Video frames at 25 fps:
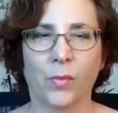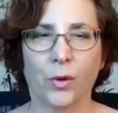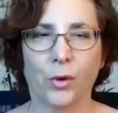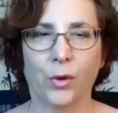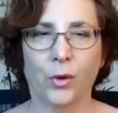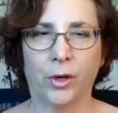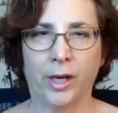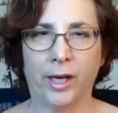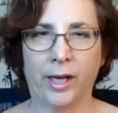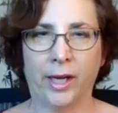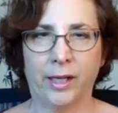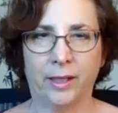
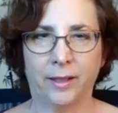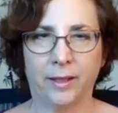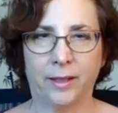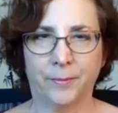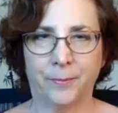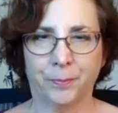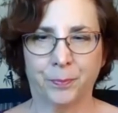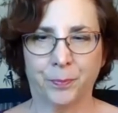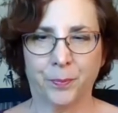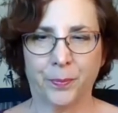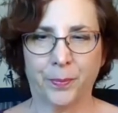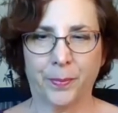Great.
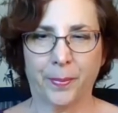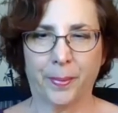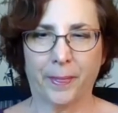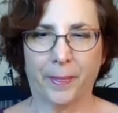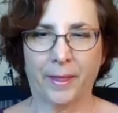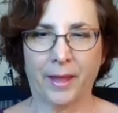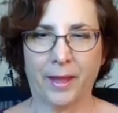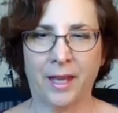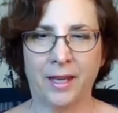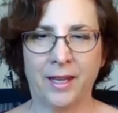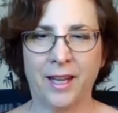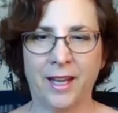
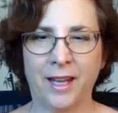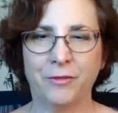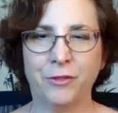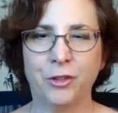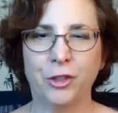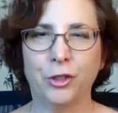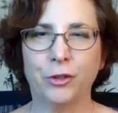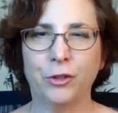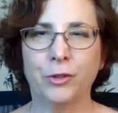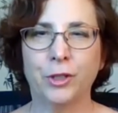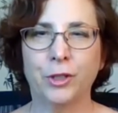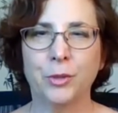And
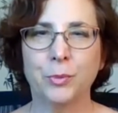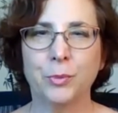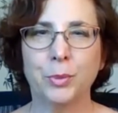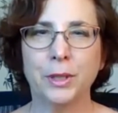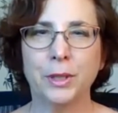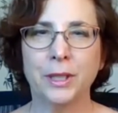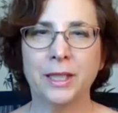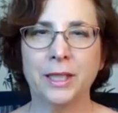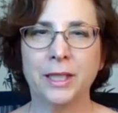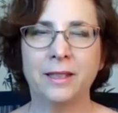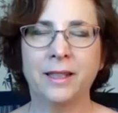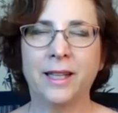after you've
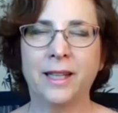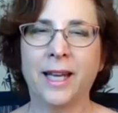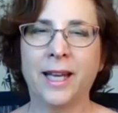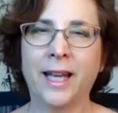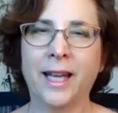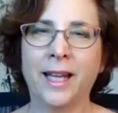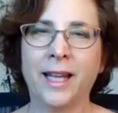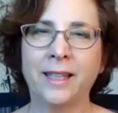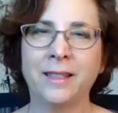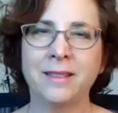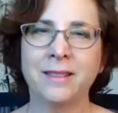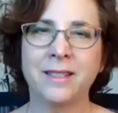completed
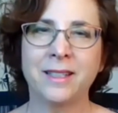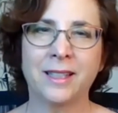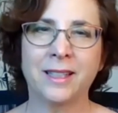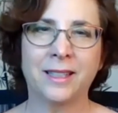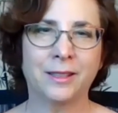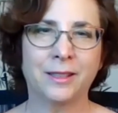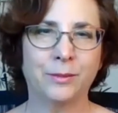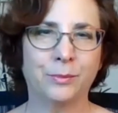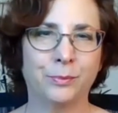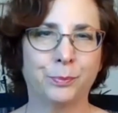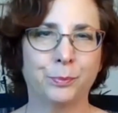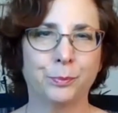that,
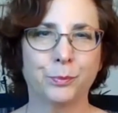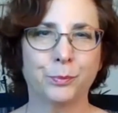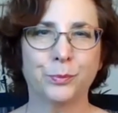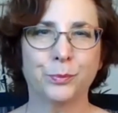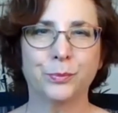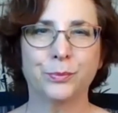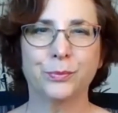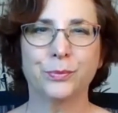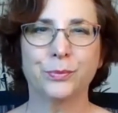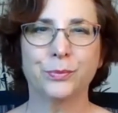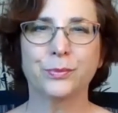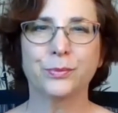
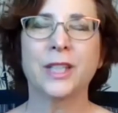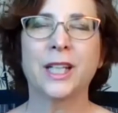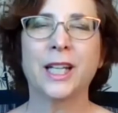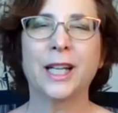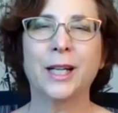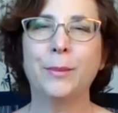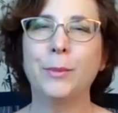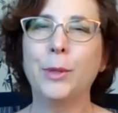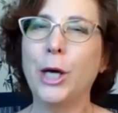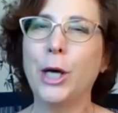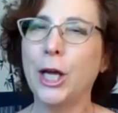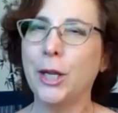
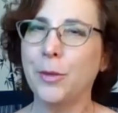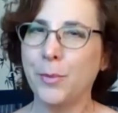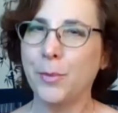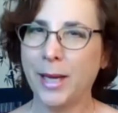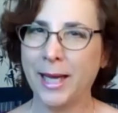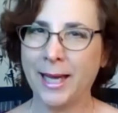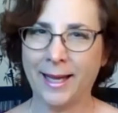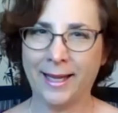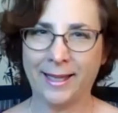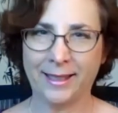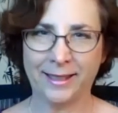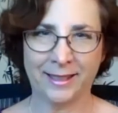come on
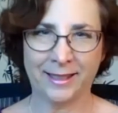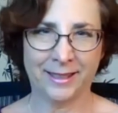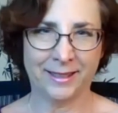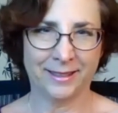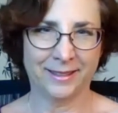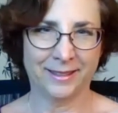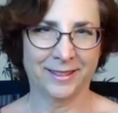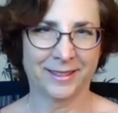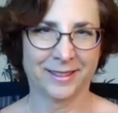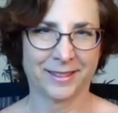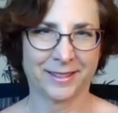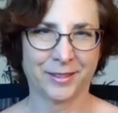back.
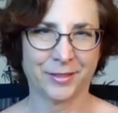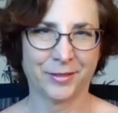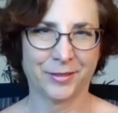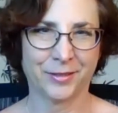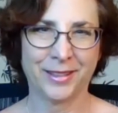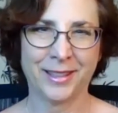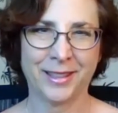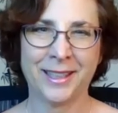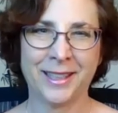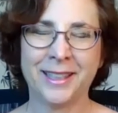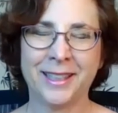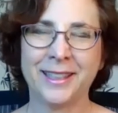
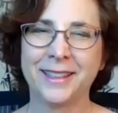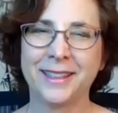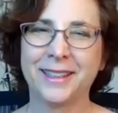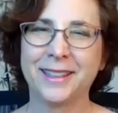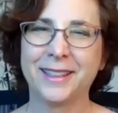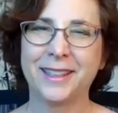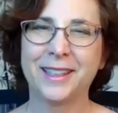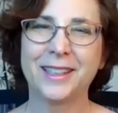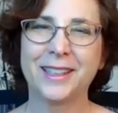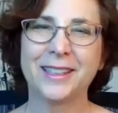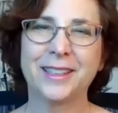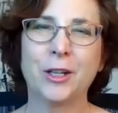
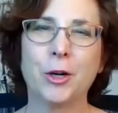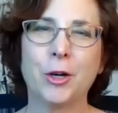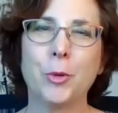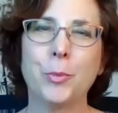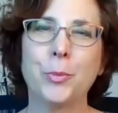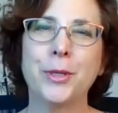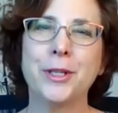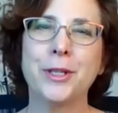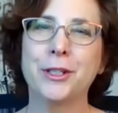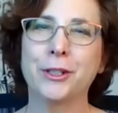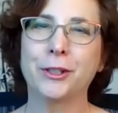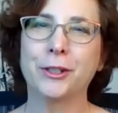
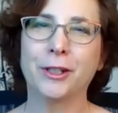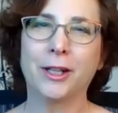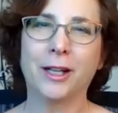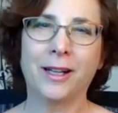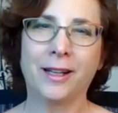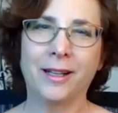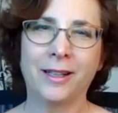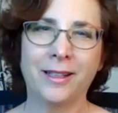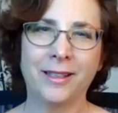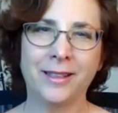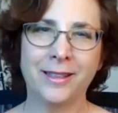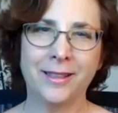Open your
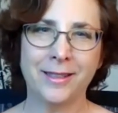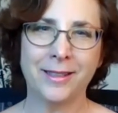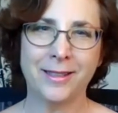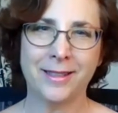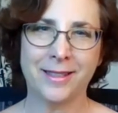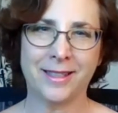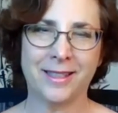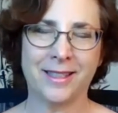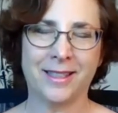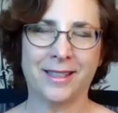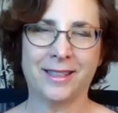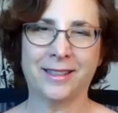
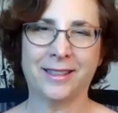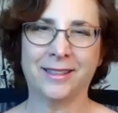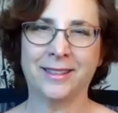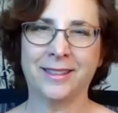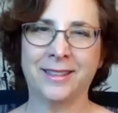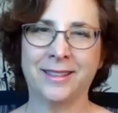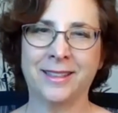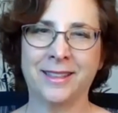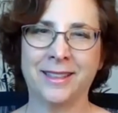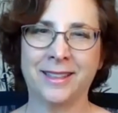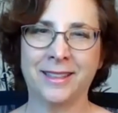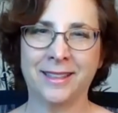eyes
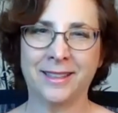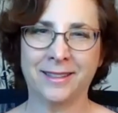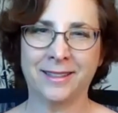and